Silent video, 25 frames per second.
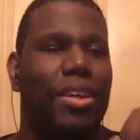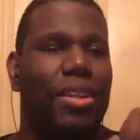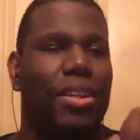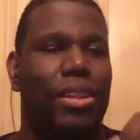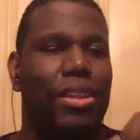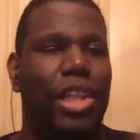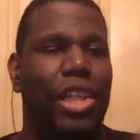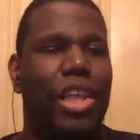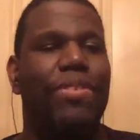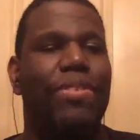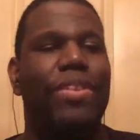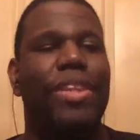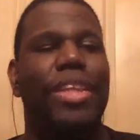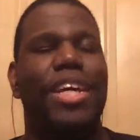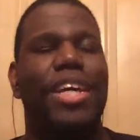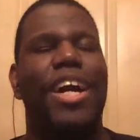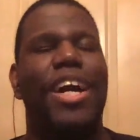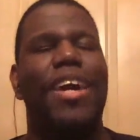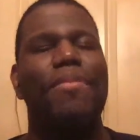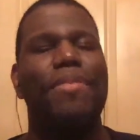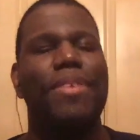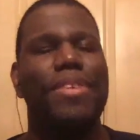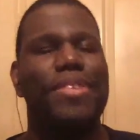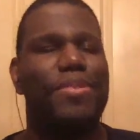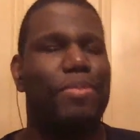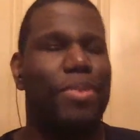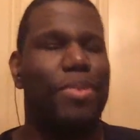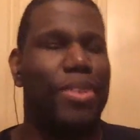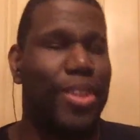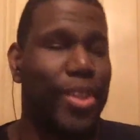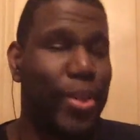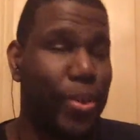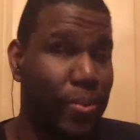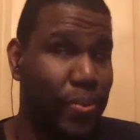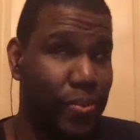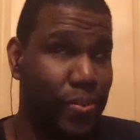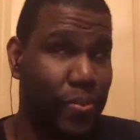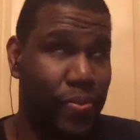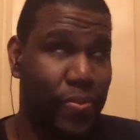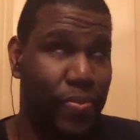leave in the comments below.